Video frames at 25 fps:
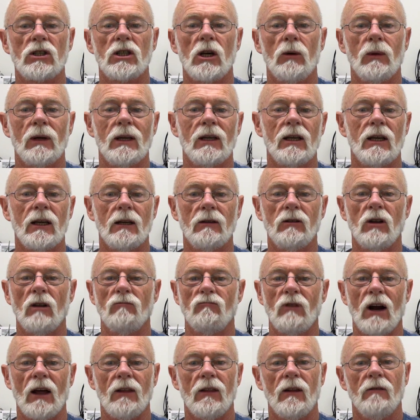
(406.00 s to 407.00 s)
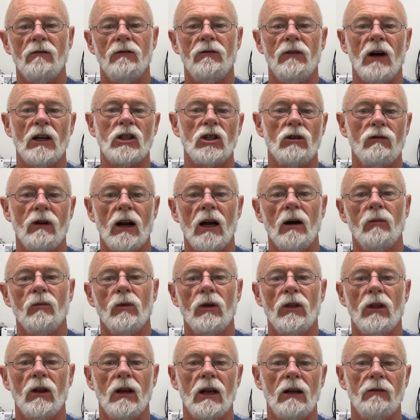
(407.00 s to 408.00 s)
so we can get, you know, rather than fudge around
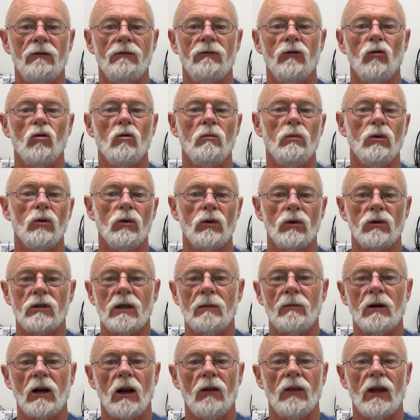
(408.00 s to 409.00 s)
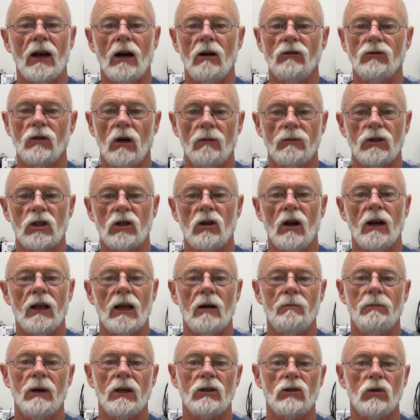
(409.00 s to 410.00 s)
with an F4 board or something like that, I'm just going to
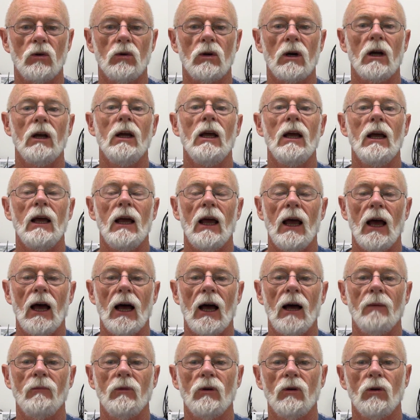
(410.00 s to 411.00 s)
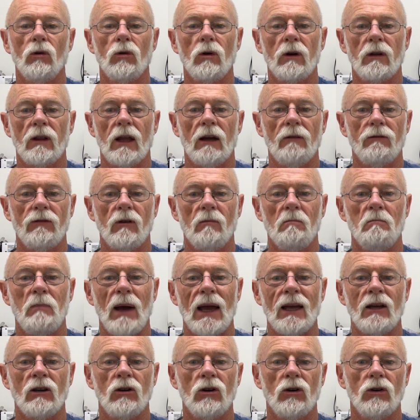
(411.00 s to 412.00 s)
get a Pixhawk, ordering that from
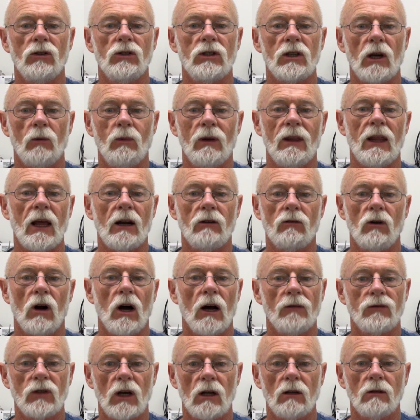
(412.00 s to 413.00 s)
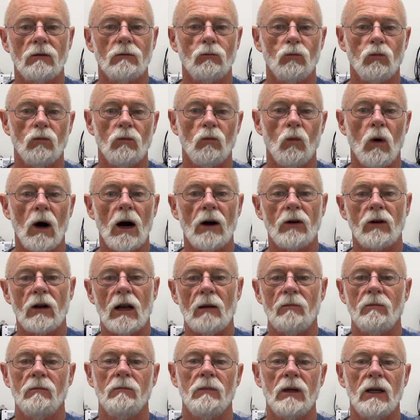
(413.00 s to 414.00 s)
Banggood. So when that arrives, I'll wire it
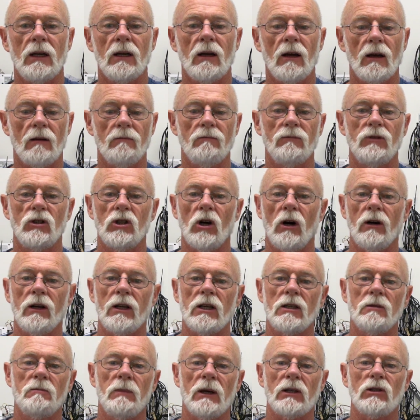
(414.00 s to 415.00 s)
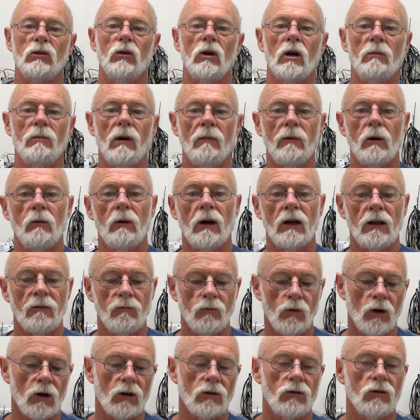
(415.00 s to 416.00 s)
up, and being a Chinese Pixhawk, I probably won't
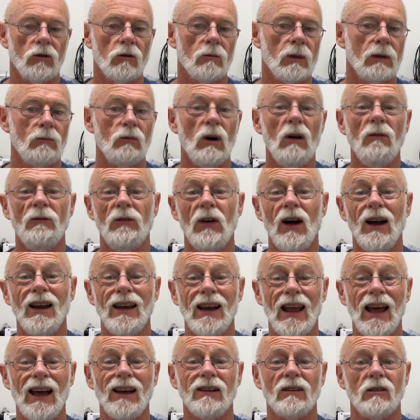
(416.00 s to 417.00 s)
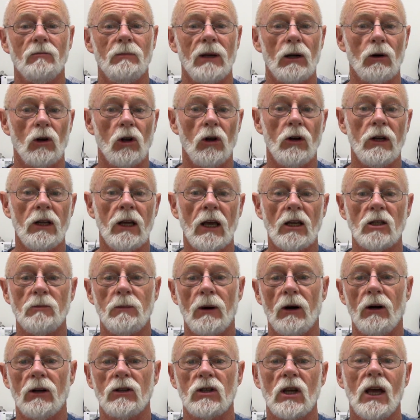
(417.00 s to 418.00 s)
even move at all, but we'll find out. It'll be a learning
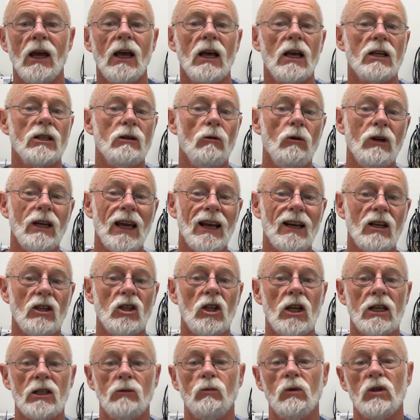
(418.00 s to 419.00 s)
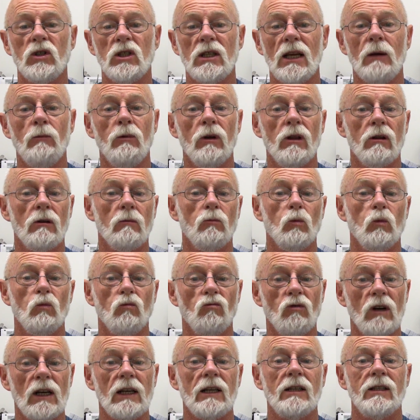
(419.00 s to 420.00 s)
experience. So we'll get a test. We'll see whether it
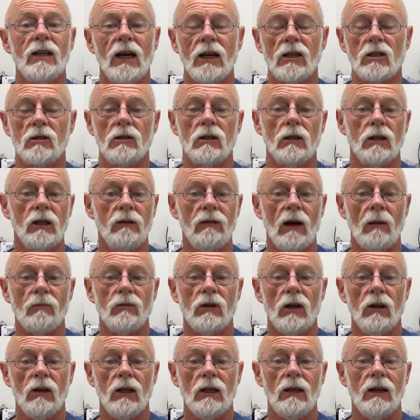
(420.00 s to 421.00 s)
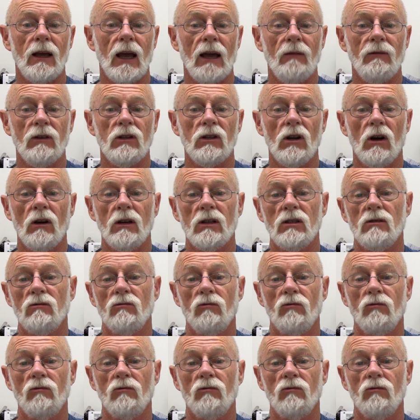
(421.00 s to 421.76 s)
really does live up to the advertised